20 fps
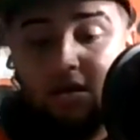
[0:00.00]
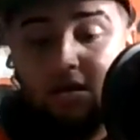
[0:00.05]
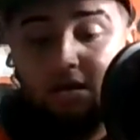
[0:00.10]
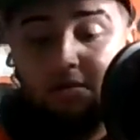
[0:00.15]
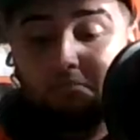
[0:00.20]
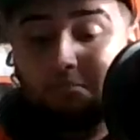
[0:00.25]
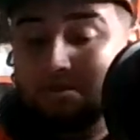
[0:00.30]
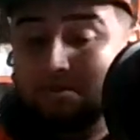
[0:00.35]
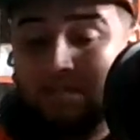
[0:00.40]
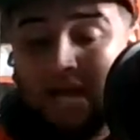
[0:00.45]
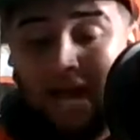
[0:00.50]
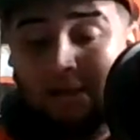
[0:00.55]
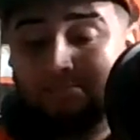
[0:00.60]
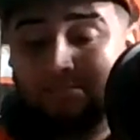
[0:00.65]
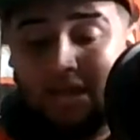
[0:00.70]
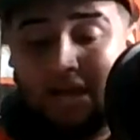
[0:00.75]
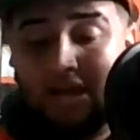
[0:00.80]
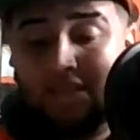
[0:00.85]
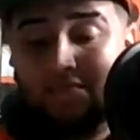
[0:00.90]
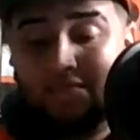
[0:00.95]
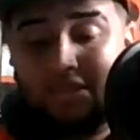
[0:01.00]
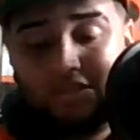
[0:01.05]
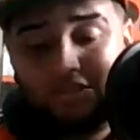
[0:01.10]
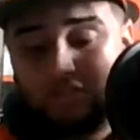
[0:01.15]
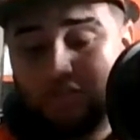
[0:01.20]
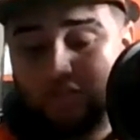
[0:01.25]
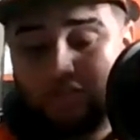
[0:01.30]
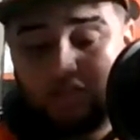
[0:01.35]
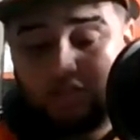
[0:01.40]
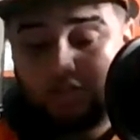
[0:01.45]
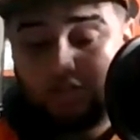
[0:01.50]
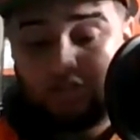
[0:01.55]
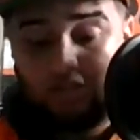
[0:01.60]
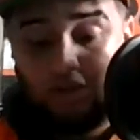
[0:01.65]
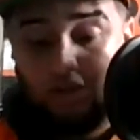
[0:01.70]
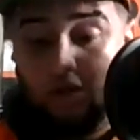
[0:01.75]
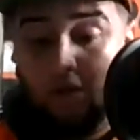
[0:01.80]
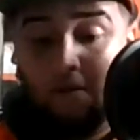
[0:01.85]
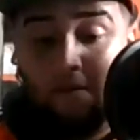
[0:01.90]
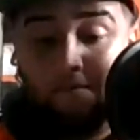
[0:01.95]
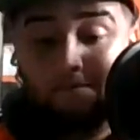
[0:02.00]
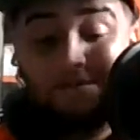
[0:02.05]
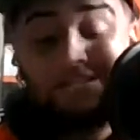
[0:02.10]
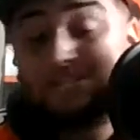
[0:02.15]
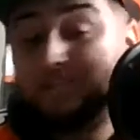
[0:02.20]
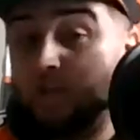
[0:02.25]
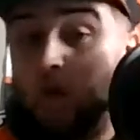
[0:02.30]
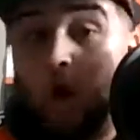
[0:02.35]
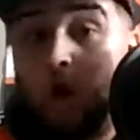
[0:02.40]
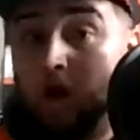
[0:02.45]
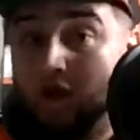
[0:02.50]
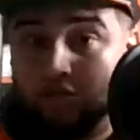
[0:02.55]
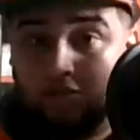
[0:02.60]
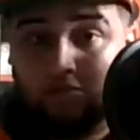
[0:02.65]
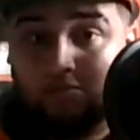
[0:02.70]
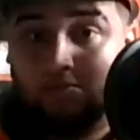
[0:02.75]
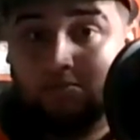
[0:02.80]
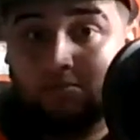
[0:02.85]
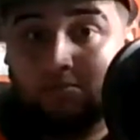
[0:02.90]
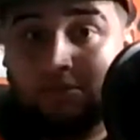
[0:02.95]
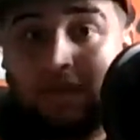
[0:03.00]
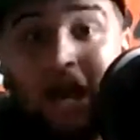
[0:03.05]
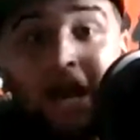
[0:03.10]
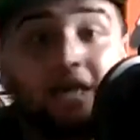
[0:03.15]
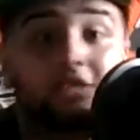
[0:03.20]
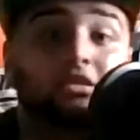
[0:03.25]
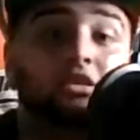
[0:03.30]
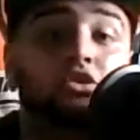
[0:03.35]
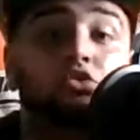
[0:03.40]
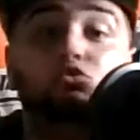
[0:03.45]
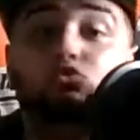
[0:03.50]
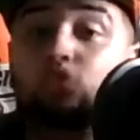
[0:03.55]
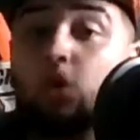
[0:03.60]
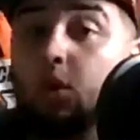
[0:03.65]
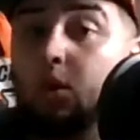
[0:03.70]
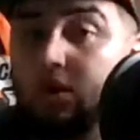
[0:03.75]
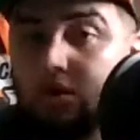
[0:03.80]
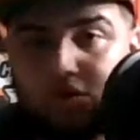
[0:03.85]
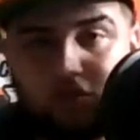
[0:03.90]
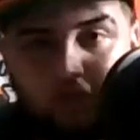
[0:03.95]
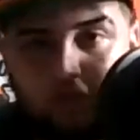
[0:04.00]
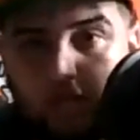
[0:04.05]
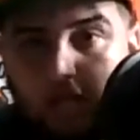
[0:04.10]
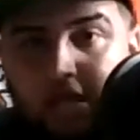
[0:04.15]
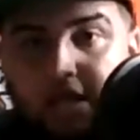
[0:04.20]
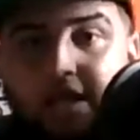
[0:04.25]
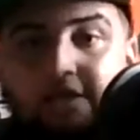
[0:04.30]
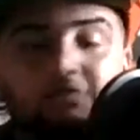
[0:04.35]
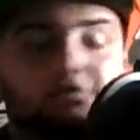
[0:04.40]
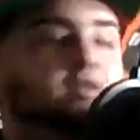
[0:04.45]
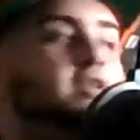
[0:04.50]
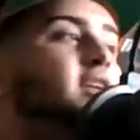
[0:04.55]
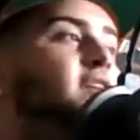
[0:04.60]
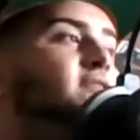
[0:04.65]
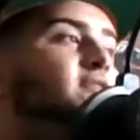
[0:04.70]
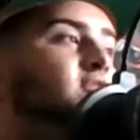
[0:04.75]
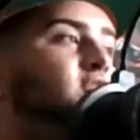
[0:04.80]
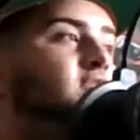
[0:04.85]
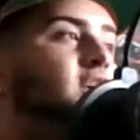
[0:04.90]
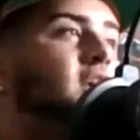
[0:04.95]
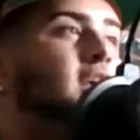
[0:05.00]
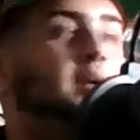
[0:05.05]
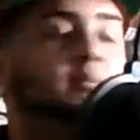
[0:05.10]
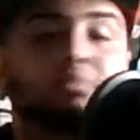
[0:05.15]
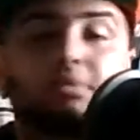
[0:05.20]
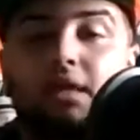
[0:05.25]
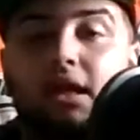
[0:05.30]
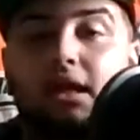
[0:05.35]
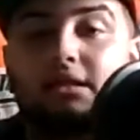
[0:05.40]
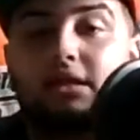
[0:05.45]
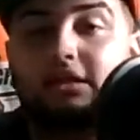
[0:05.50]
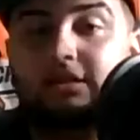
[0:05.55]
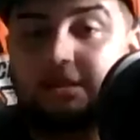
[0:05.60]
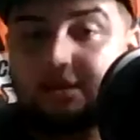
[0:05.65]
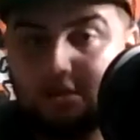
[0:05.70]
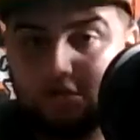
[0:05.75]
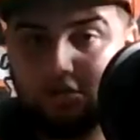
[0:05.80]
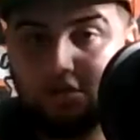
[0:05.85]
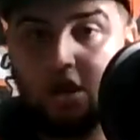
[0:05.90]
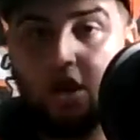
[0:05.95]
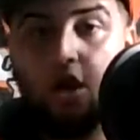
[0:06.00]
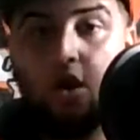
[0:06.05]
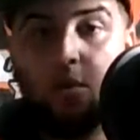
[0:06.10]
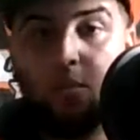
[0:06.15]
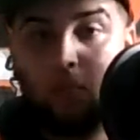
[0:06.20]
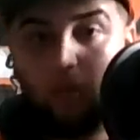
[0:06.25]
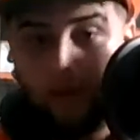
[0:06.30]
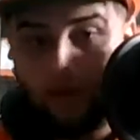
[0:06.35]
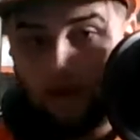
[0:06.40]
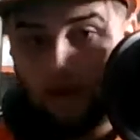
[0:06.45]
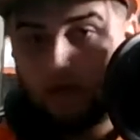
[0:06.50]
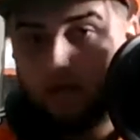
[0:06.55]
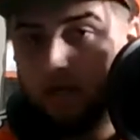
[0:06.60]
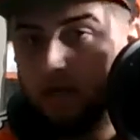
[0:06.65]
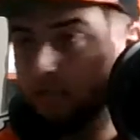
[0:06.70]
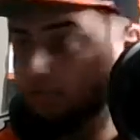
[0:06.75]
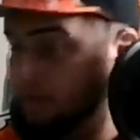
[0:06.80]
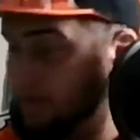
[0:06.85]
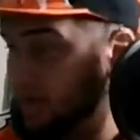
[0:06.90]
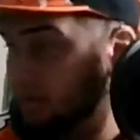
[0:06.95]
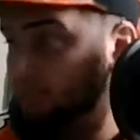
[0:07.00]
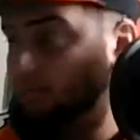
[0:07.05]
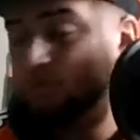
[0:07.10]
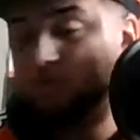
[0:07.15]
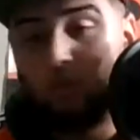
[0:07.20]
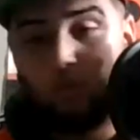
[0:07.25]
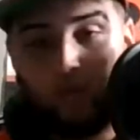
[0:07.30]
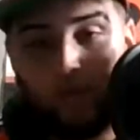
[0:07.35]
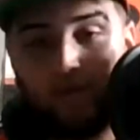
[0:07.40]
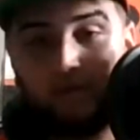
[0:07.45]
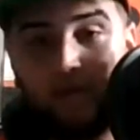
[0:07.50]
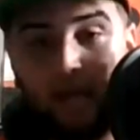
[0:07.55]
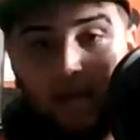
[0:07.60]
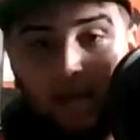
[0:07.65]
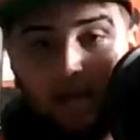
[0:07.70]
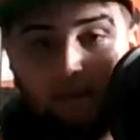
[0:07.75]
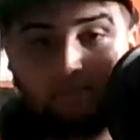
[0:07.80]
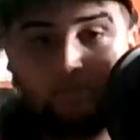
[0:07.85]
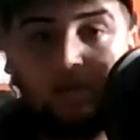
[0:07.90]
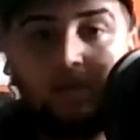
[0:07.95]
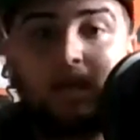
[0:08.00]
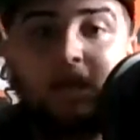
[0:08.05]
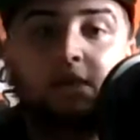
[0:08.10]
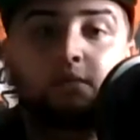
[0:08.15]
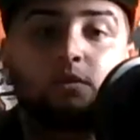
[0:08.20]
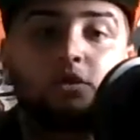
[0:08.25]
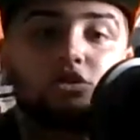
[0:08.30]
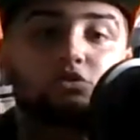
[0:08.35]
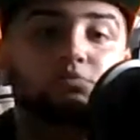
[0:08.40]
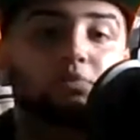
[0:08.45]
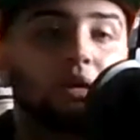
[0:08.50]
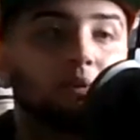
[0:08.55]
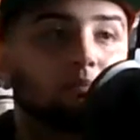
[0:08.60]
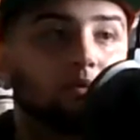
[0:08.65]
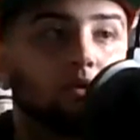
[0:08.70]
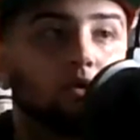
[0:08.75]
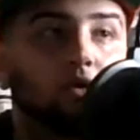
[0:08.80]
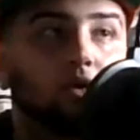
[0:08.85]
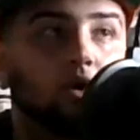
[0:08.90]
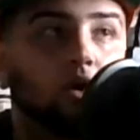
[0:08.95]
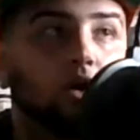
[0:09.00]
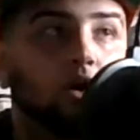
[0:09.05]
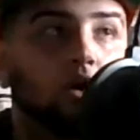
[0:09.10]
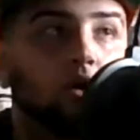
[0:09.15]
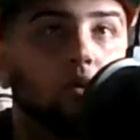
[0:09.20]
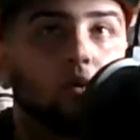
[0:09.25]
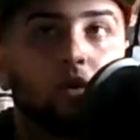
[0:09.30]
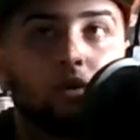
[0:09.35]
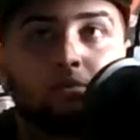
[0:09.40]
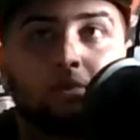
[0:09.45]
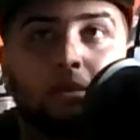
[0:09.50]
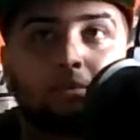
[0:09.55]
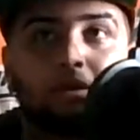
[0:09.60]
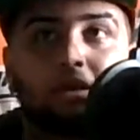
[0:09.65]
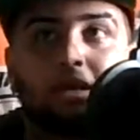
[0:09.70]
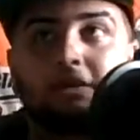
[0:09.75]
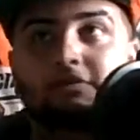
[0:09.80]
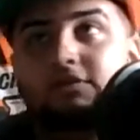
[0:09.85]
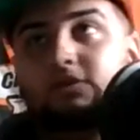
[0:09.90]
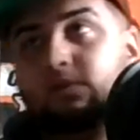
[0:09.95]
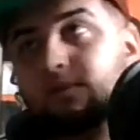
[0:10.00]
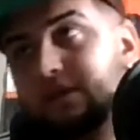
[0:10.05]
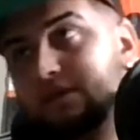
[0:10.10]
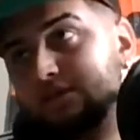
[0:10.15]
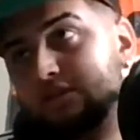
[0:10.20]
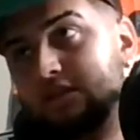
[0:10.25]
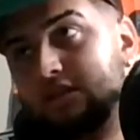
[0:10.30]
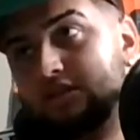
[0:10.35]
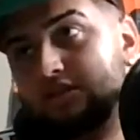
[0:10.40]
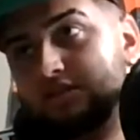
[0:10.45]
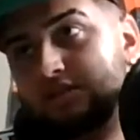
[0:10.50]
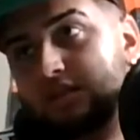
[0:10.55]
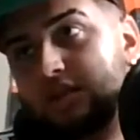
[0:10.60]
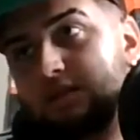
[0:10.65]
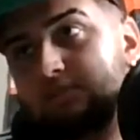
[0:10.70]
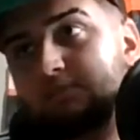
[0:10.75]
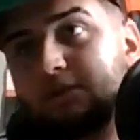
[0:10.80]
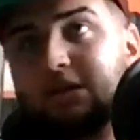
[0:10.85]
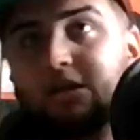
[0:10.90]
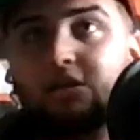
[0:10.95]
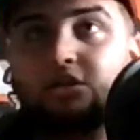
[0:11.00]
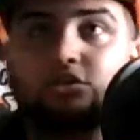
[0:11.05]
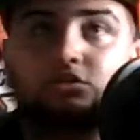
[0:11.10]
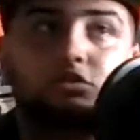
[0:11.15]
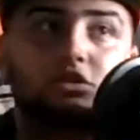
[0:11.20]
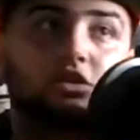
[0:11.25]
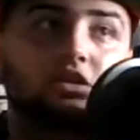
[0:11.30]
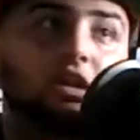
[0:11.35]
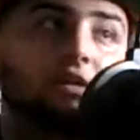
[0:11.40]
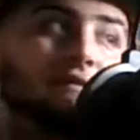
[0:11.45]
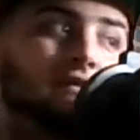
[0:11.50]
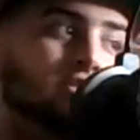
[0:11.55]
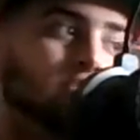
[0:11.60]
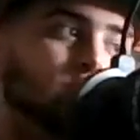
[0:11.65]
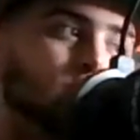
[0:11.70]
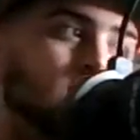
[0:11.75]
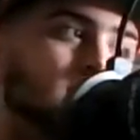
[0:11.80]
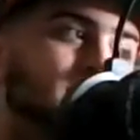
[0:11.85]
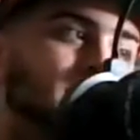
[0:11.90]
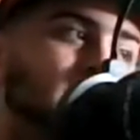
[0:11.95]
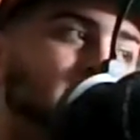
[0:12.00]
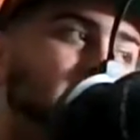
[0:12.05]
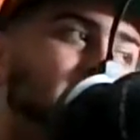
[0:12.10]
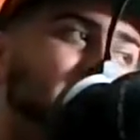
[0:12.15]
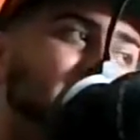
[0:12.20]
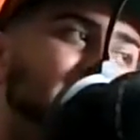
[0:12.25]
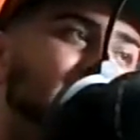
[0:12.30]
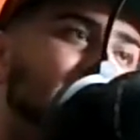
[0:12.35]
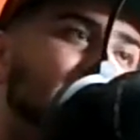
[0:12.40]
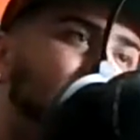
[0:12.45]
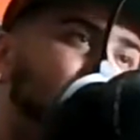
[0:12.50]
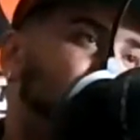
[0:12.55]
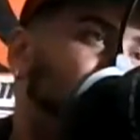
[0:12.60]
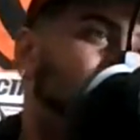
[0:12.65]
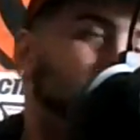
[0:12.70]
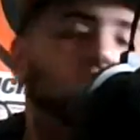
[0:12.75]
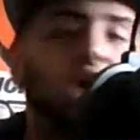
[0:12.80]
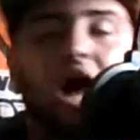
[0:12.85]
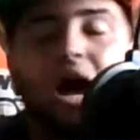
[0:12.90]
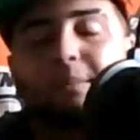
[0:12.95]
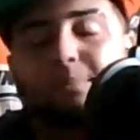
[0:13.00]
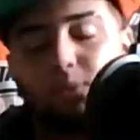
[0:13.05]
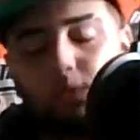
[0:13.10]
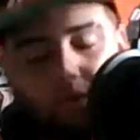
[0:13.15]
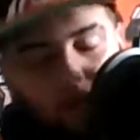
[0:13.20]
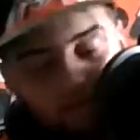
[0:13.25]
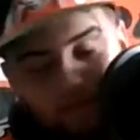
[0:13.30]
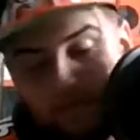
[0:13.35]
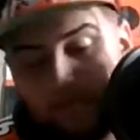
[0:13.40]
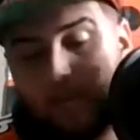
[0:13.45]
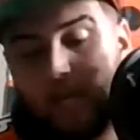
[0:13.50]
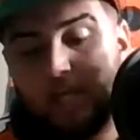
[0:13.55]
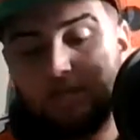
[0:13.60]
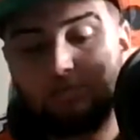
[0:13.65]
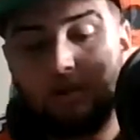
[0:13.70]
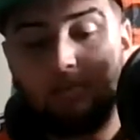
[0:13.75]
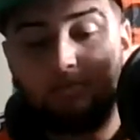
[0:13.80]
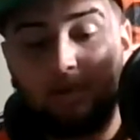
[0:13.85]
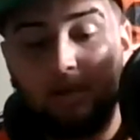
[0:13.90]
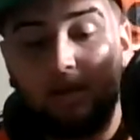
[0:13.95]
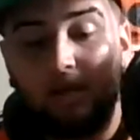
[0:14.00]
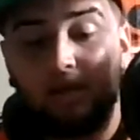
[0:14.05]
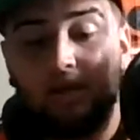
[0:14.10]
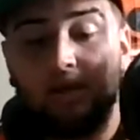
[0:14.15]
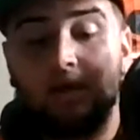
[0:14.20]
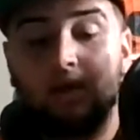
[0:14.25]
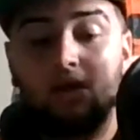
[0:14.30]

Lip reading: But top 10, this is This is awesome, guys. Like, you don't understand. If the defense can keep playing like this, we are going to be able to win games in which people would maybe give it away to the other team because the defense wouldn't be able to make that extra stop or whatever the case may be.